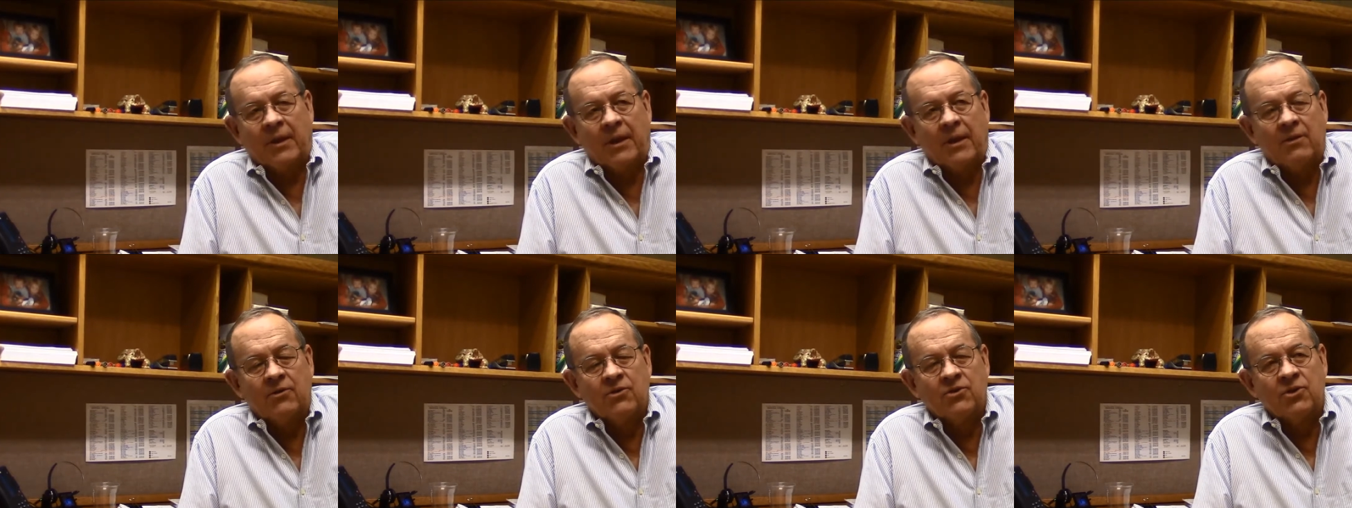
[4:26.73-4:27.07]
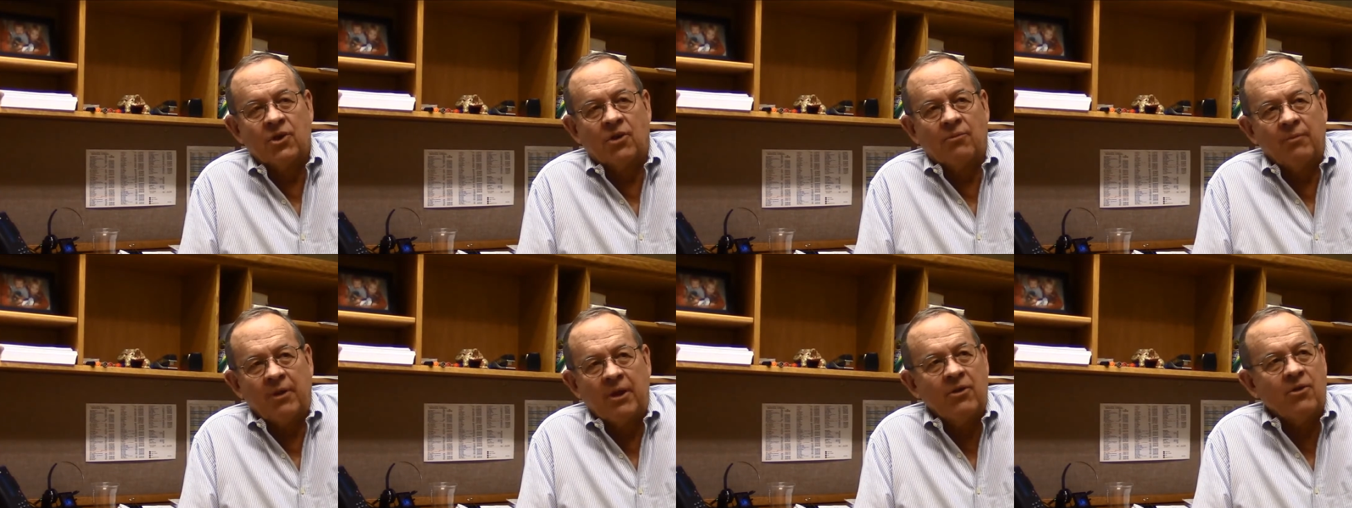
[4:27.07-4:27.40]

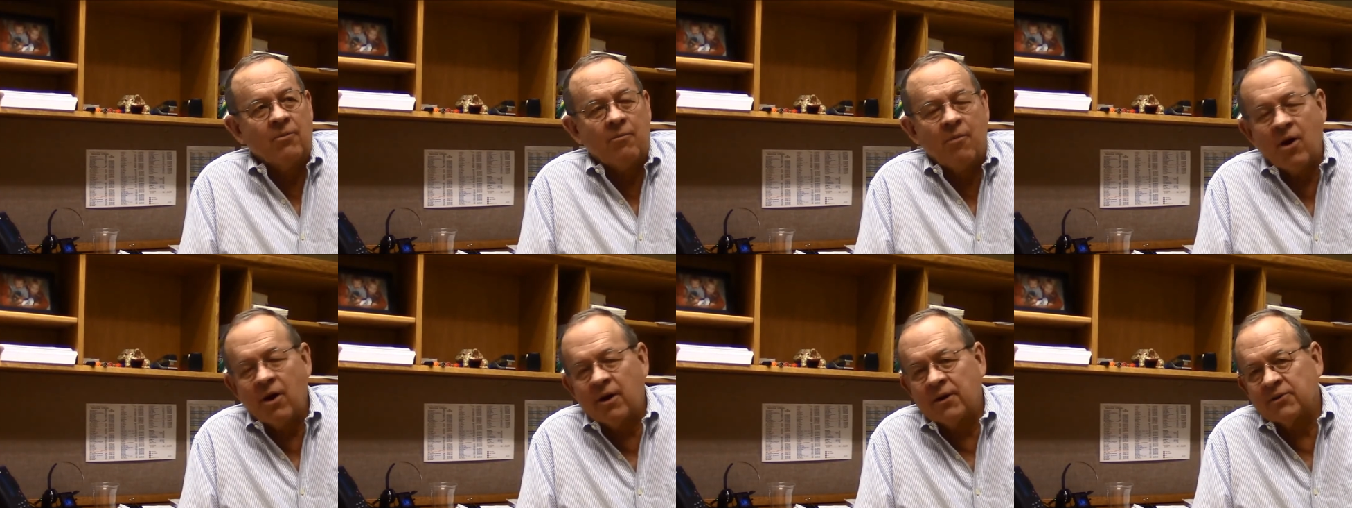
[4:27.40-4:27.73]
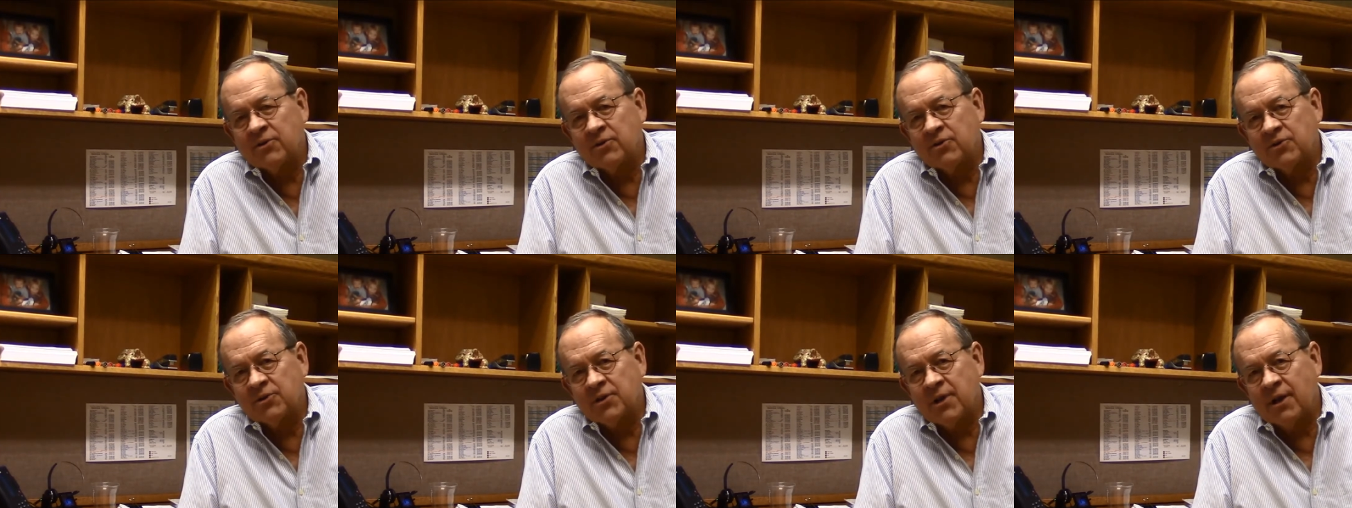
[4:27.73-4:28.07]
So either
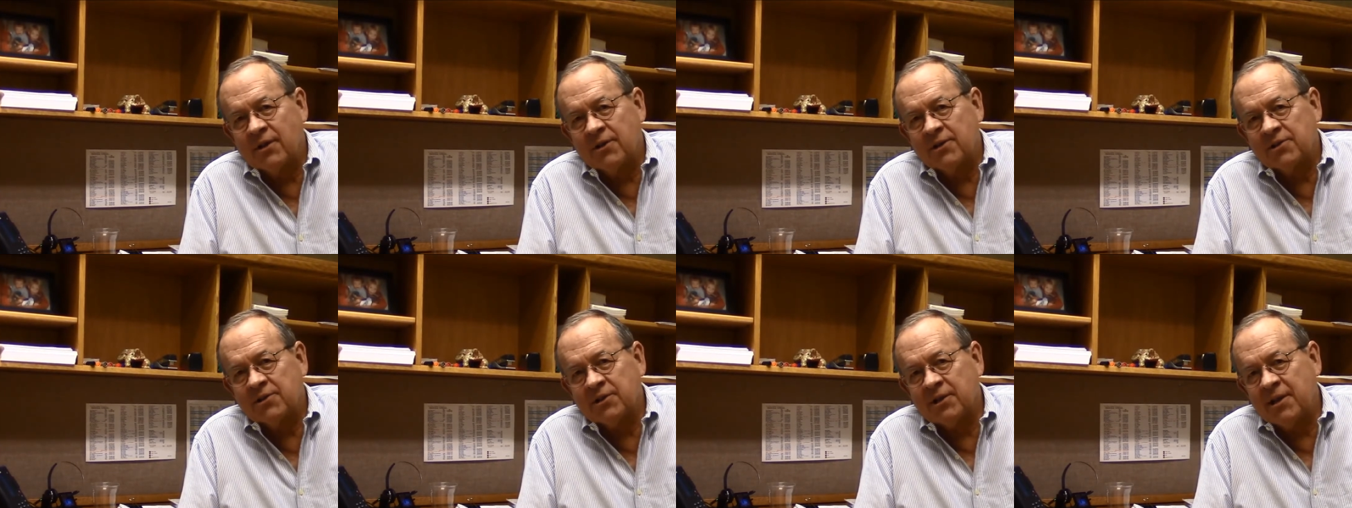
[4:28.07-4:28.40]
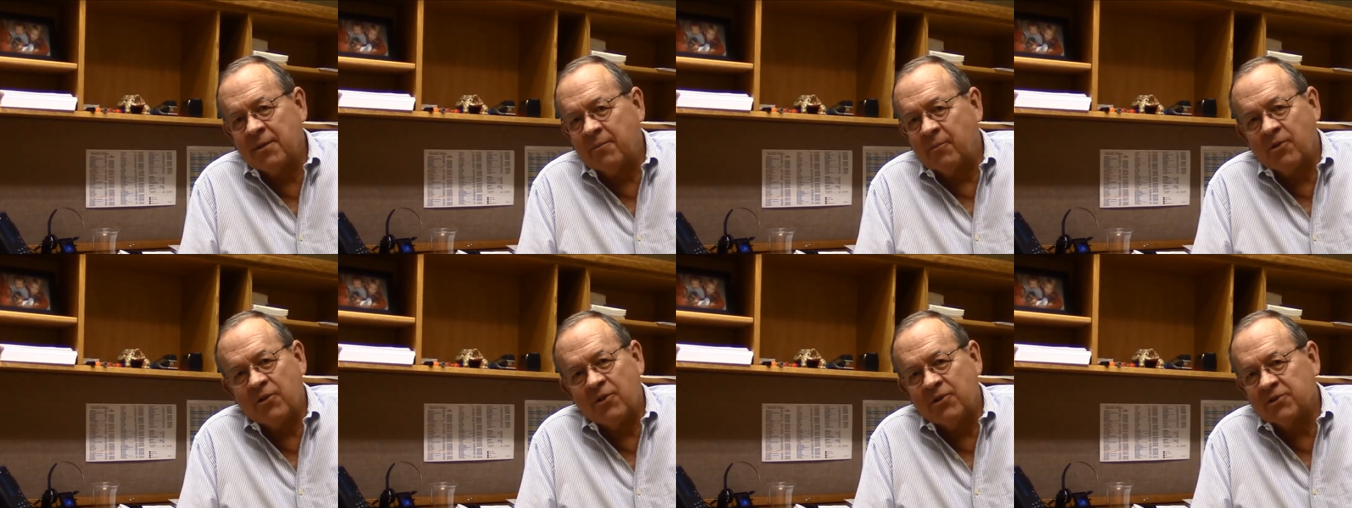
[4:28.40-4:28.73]
markets are sound
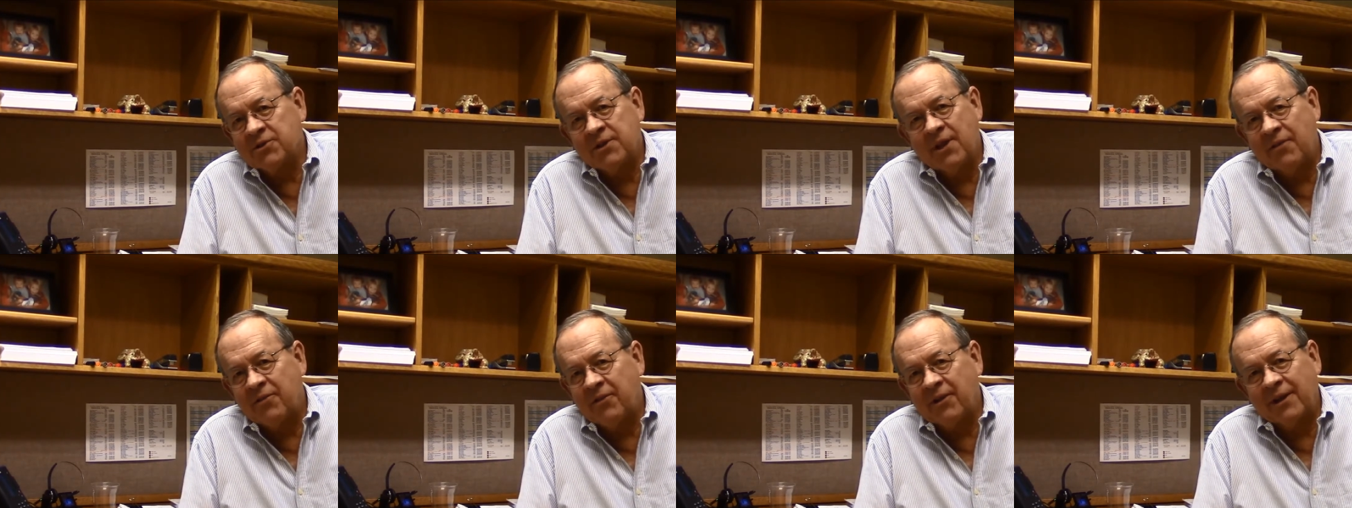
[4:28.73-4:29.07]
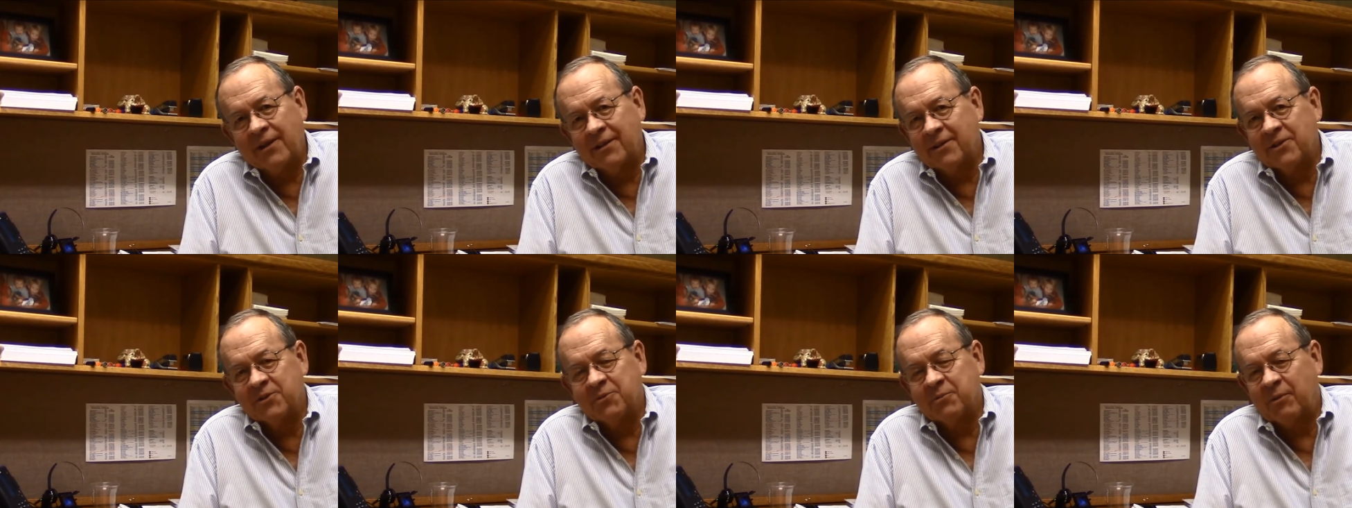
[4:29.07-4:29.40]
asleep or there's nothing
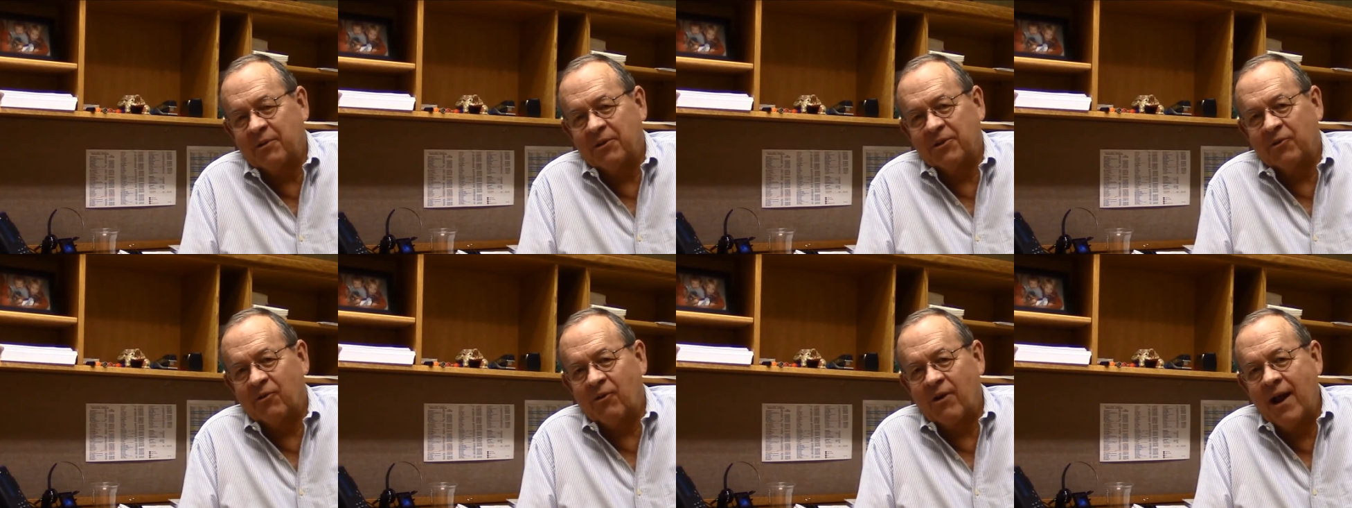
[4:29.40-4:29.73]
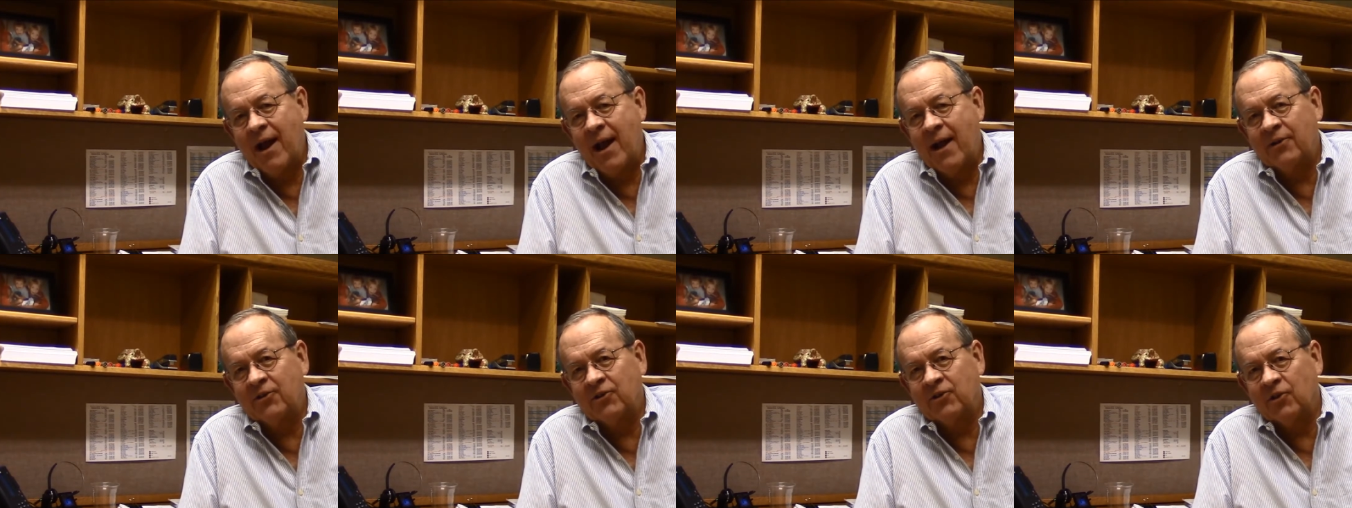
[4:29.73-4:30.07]
in this bill to
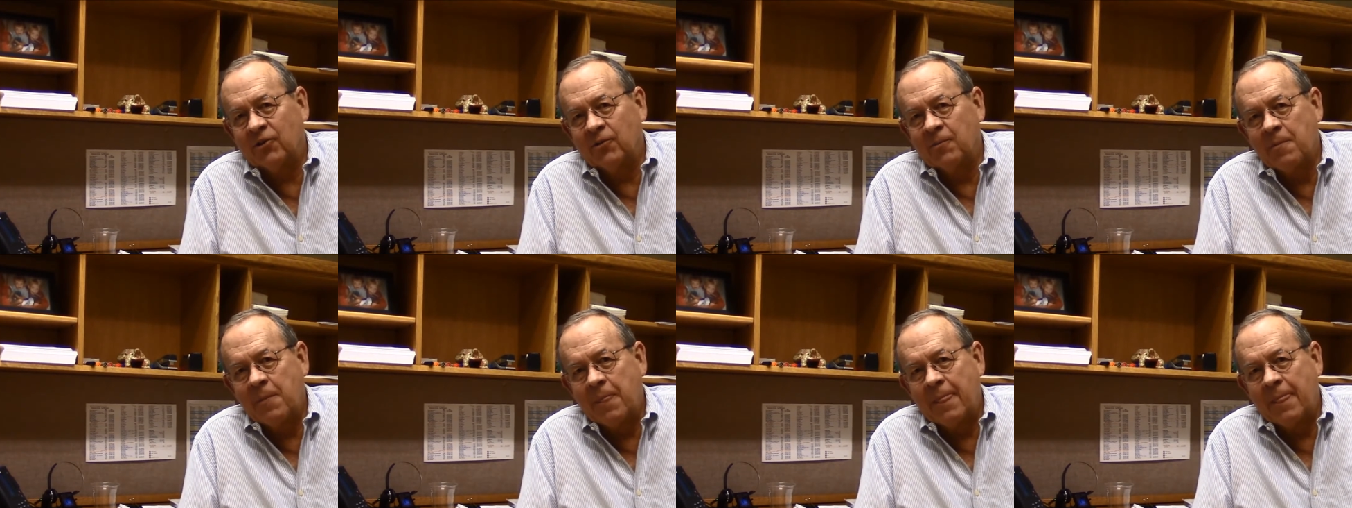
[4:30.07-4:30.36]
react to.